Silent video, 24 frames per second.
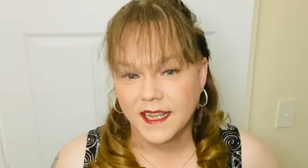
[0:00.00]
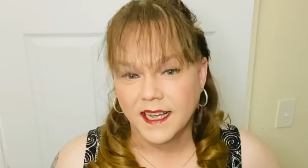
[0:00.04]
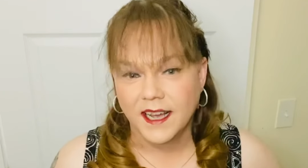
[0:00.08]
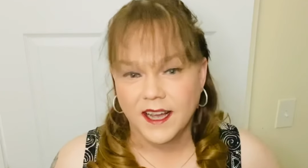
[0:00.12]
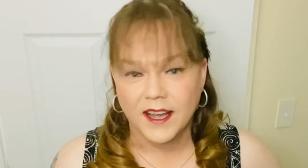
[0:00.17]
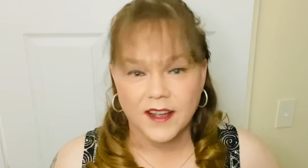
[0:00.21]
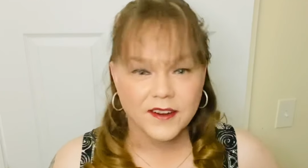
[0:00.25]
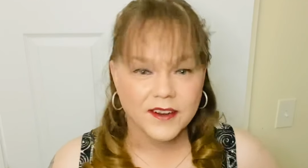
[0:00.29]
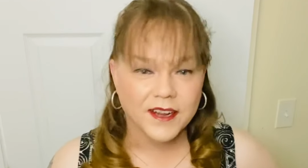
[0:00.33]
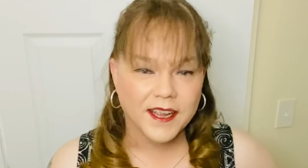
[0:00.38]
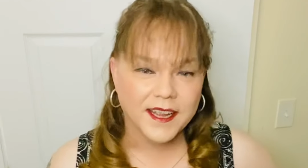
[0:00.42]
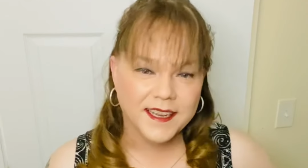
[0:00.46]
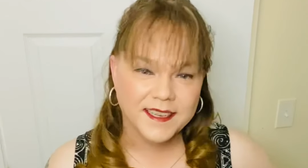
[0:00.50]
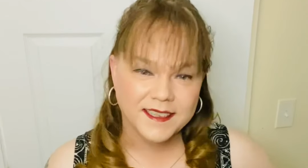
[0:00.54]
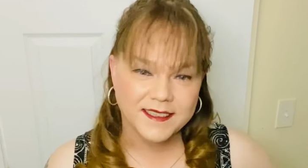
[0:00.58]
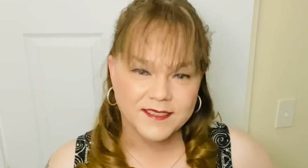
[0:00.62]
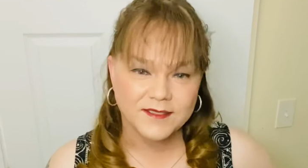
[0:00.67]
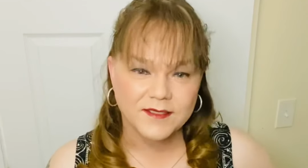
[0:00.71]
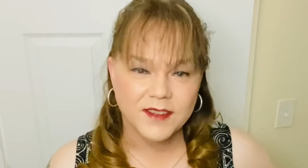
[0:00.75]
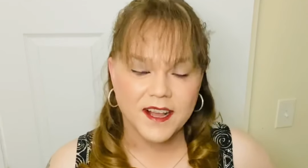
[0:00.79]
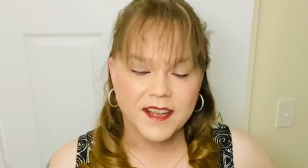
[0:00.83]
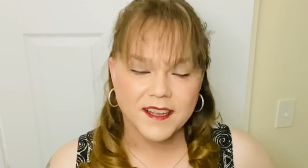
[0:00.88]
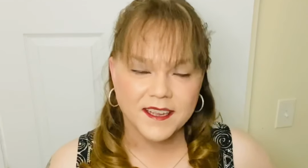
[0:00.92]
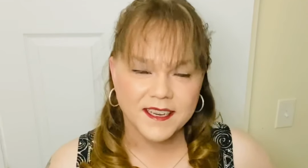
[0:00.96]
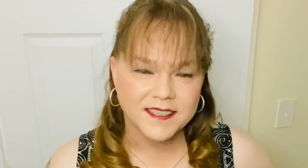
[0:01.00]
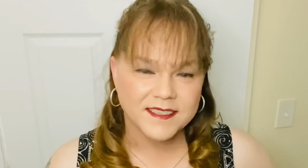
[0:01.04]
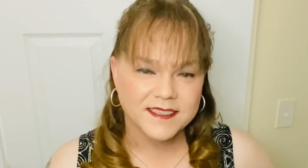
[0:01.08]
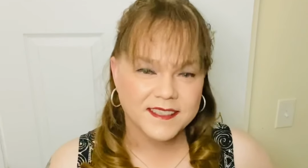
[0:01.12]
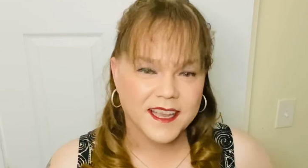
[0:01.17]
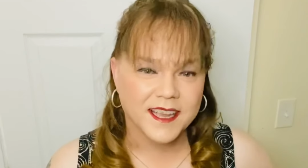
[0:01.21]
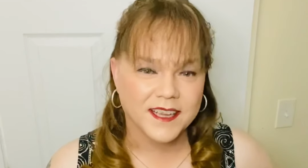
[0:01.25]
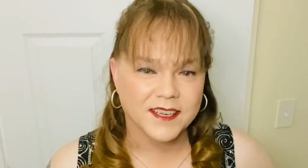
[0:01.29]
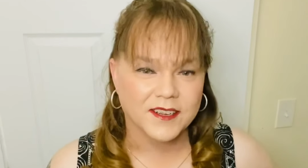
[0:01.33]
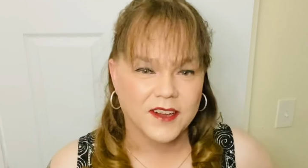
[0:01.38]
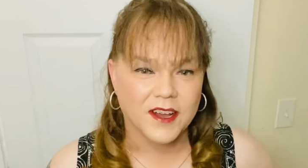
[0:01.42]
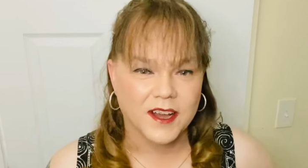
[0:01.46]
All right. Well, I'm going to
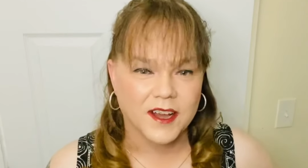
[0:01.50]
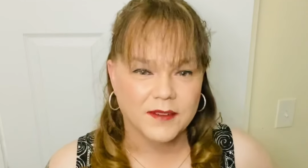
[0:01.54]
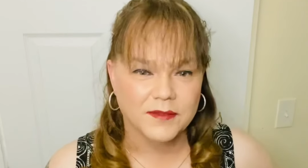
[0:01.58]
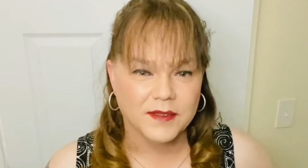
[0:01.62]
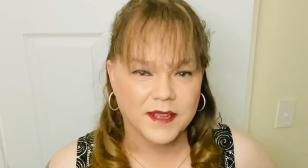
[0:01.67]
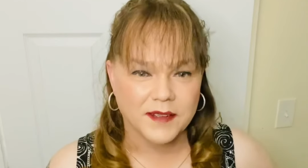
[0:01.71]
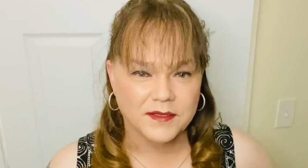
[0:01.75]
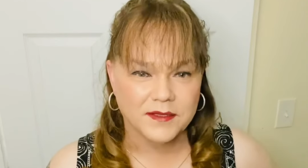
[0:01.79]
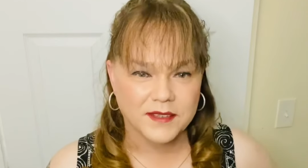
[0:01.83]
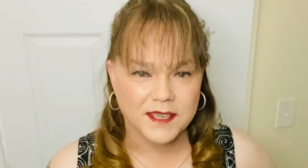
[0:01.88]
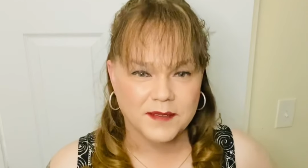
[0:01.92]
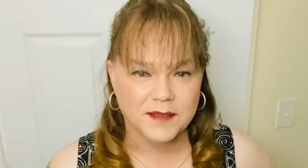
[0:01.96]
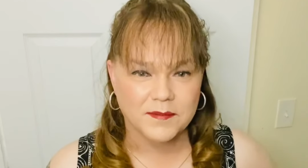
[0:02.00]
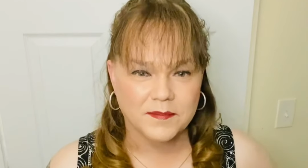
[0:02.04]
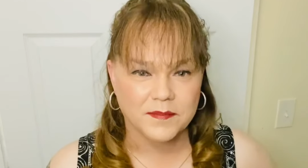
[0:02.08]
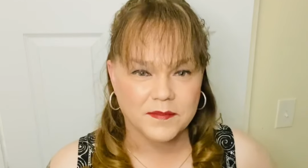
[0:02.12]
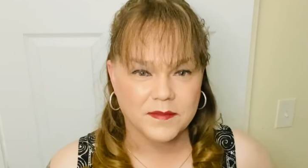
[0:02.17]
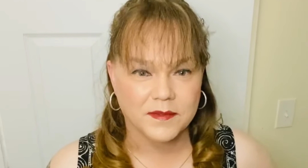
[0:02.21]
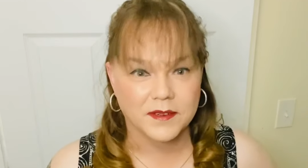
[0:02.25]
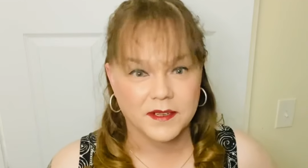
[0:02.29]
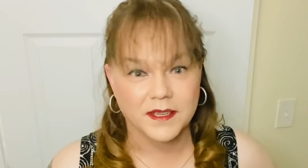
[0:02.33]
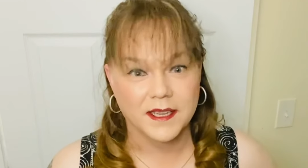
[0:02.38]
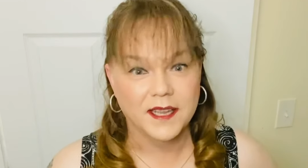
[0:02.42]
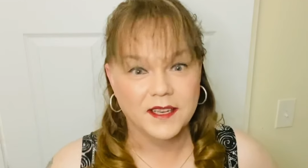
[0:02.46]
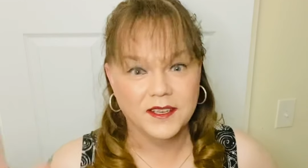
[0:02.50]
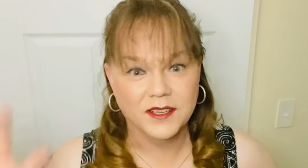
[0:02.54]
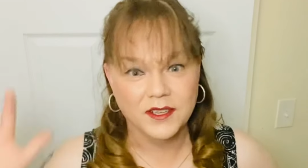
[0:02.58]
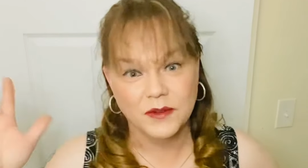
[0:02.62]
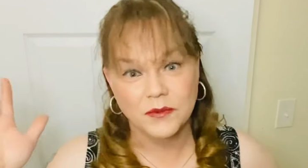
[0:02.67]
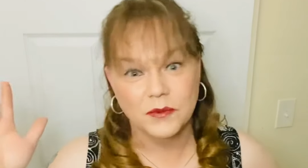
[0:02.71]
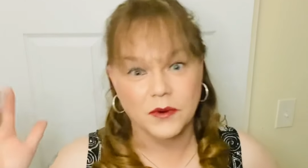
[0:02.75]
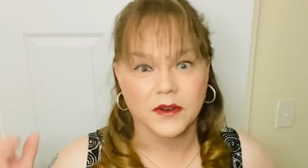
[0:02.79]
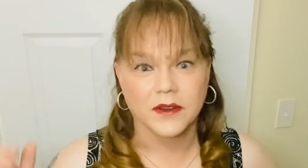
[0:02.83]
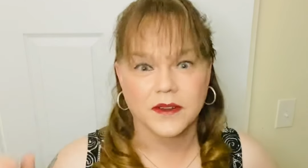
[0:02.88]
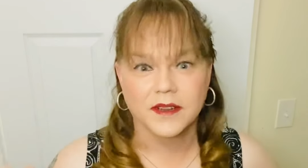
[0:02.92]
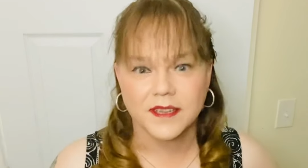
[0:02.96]
sign off. I have to get to
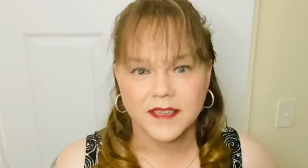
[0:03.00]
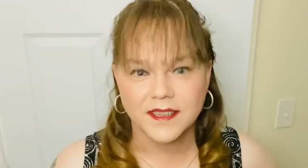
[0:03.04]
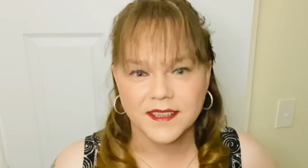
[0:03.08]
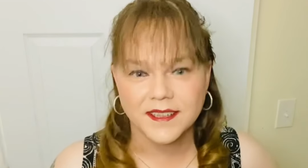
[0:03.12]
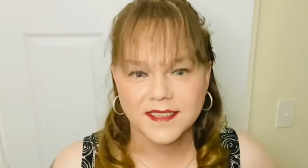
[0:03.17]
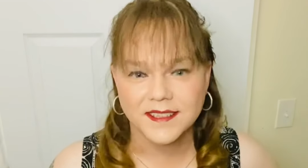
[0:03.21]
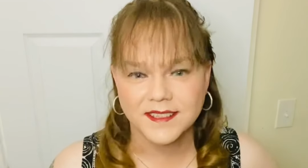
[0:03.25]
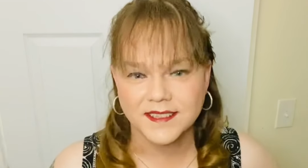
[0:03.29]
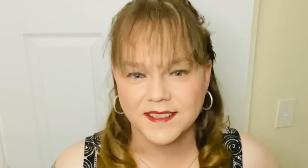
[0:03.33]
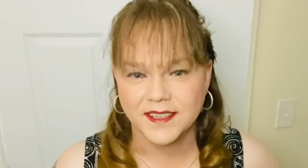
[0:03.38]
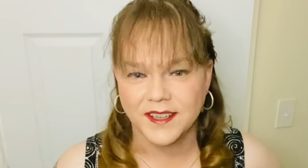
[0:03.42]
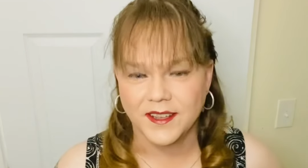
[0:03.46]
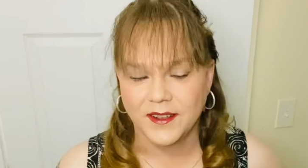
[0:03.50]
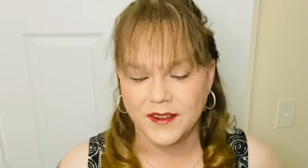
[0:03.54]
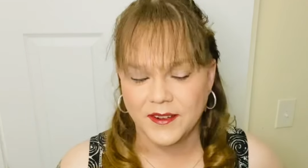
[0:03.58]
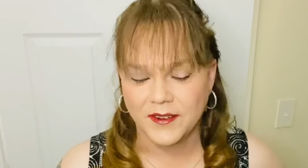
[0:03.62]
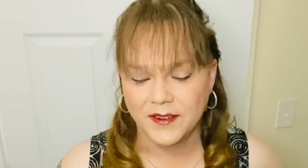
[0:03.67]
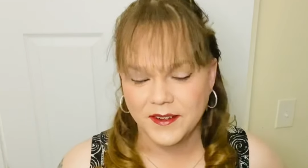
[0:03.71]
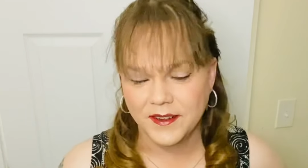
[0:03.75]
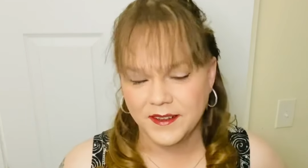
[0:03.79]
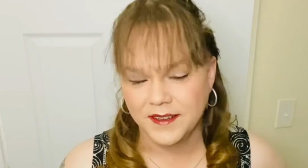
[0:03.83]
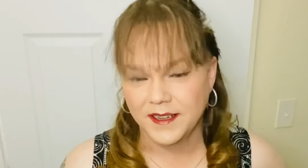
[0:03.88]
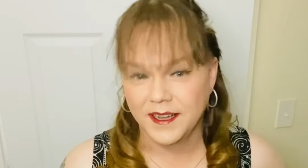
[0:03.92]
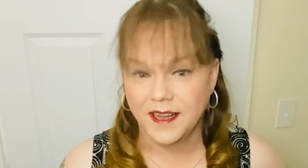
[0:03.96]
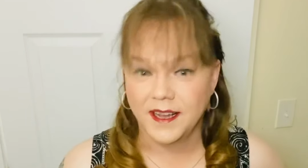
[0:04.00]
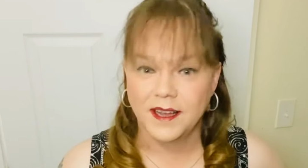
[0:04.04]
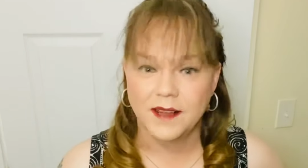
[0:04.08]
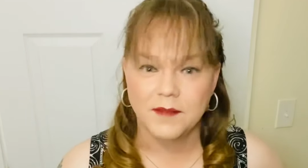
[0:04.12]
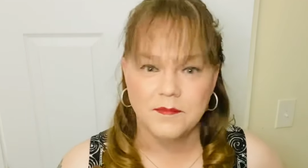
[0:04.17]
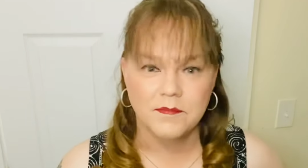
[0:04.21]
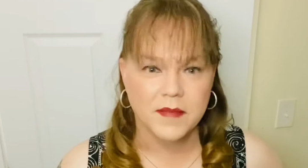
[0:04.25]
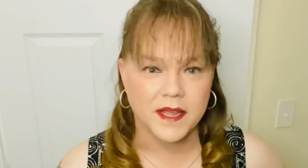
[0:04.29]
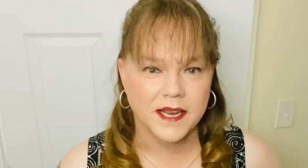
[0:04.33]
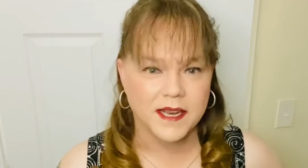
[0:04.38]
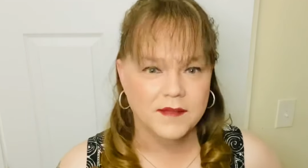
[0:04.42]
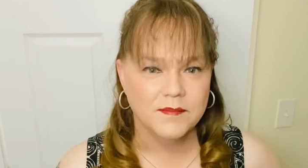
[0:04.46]
work. So
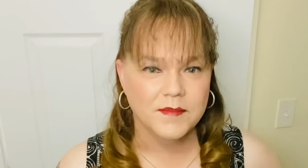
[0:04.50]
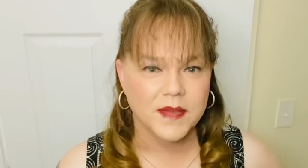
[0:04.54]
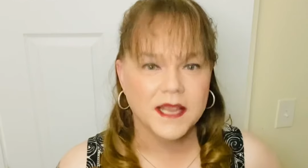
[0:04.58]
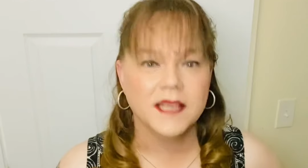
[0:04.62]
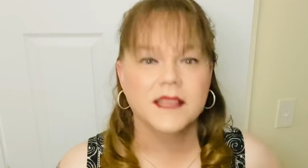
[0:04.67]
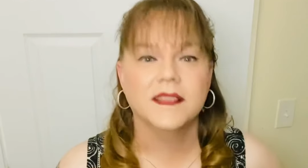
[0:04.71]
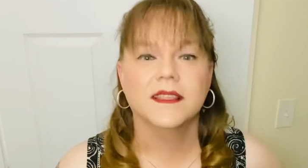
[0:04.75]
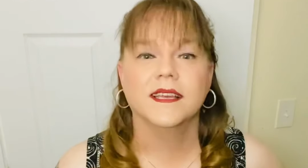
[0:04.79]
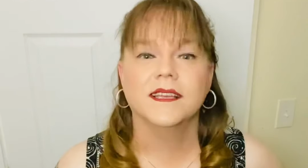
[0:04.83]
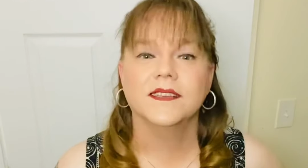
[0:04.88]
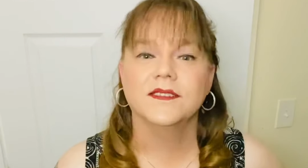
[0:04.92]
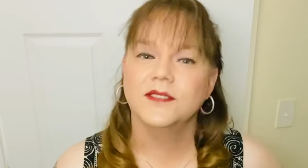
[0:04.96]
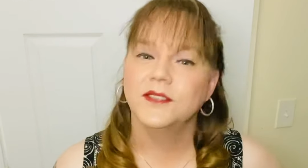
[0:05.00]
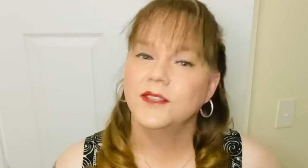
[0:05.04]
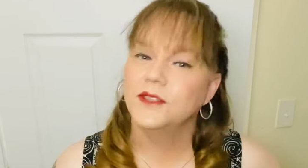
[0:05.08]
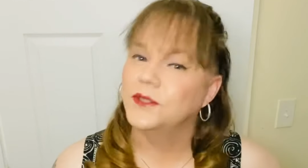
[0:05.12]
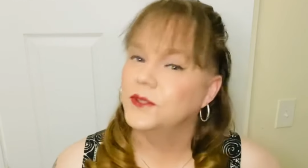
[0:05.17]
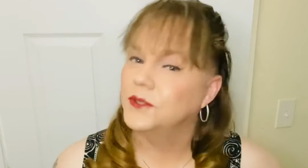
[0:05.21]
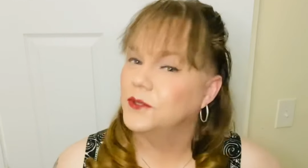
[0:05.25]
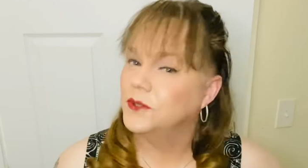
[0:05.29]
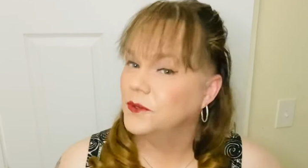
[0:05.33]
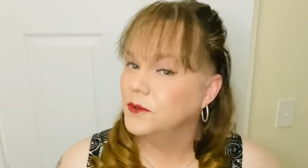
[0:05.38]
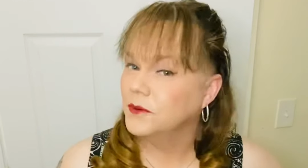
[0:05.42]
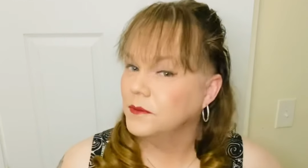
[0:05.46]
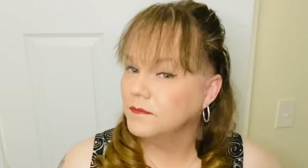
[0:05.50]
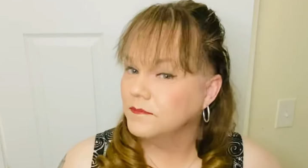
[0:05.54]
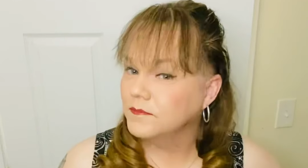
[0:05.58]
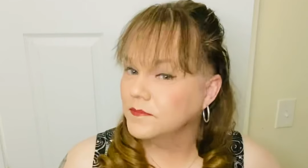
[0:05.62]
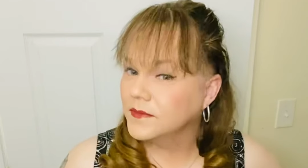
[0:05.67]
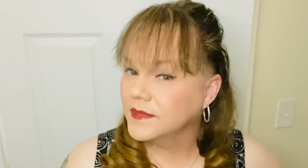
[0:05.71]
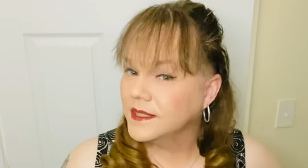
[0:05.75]
many, many things to do.